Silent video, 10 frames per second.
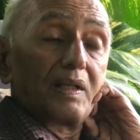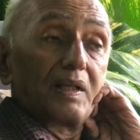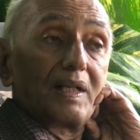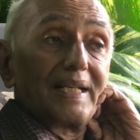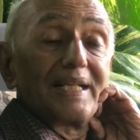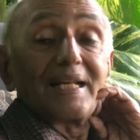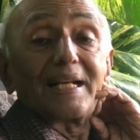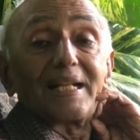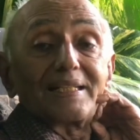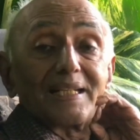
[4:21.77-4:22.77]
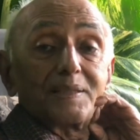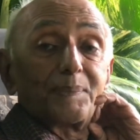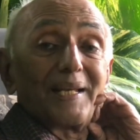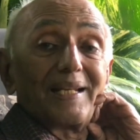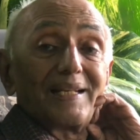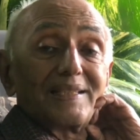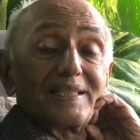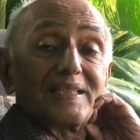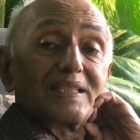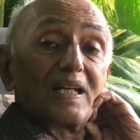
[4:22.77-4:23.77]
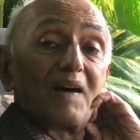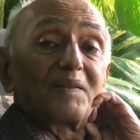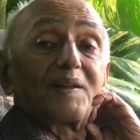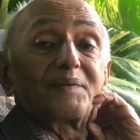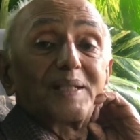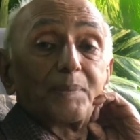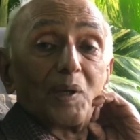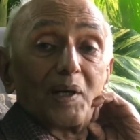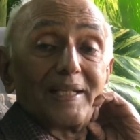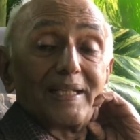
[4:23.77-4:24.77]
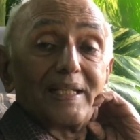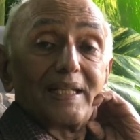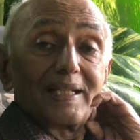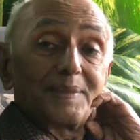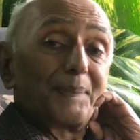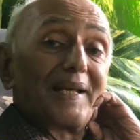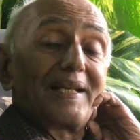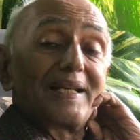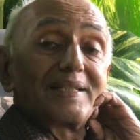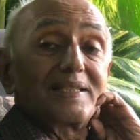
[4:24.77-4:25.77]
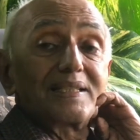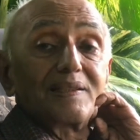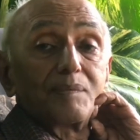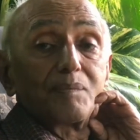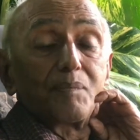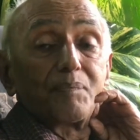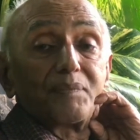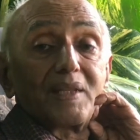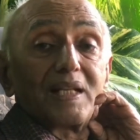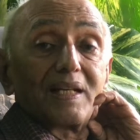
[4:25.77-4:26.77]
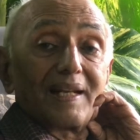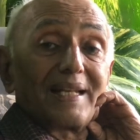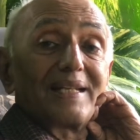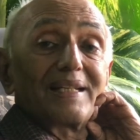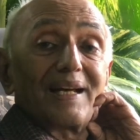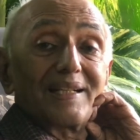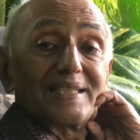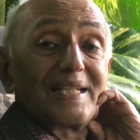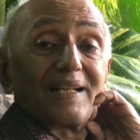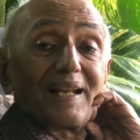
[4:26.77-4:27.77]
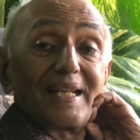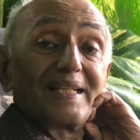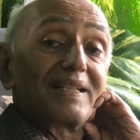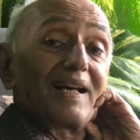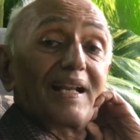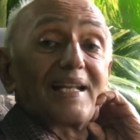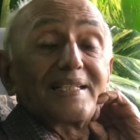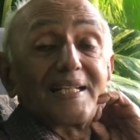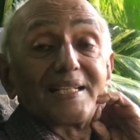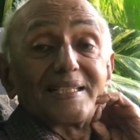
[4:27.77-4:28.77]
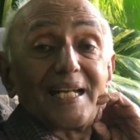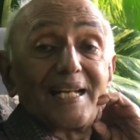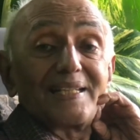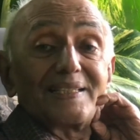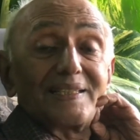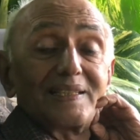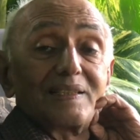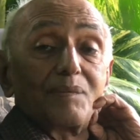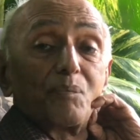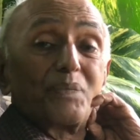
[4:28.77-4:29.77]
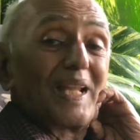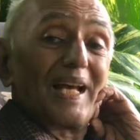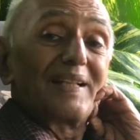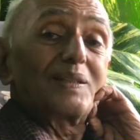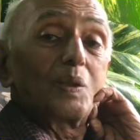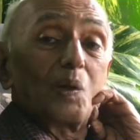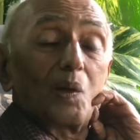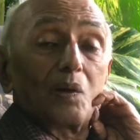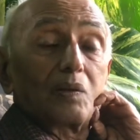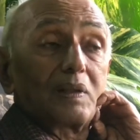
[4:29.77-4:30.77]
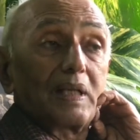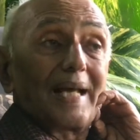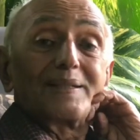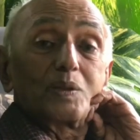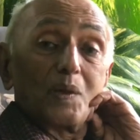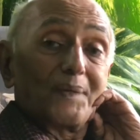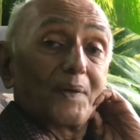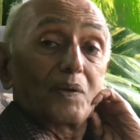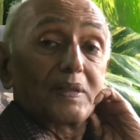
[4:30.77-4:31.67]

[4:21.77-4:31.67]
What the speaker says: near-death experience, out-of-the-body experience, reincarnation studies, and so on and so forth.